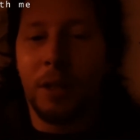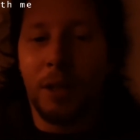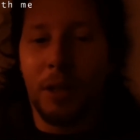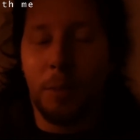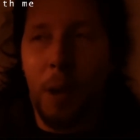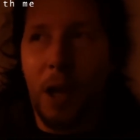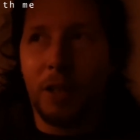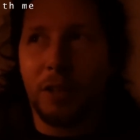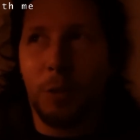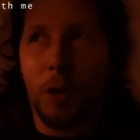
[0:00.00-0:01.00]
this
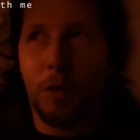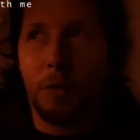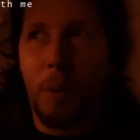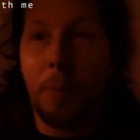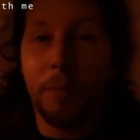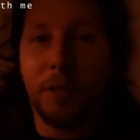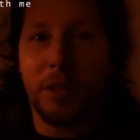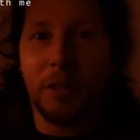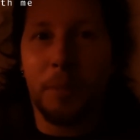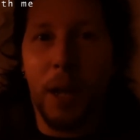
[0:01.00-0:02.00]
past 12 months,
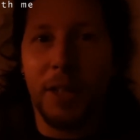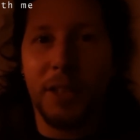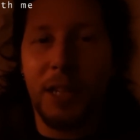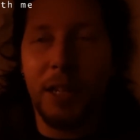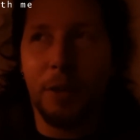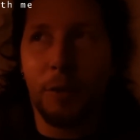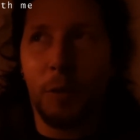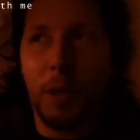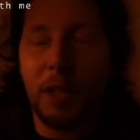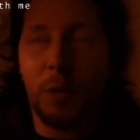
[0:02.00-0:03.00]
this past year of
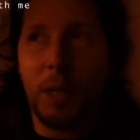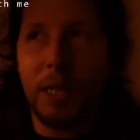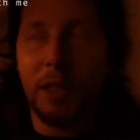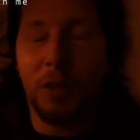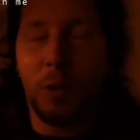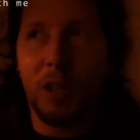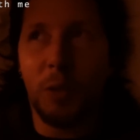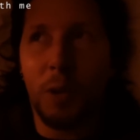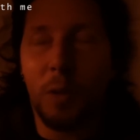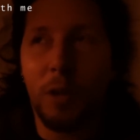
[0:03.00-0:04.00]
2020 and
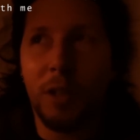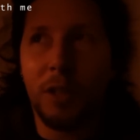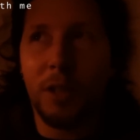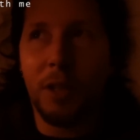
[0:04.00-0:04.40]
2021,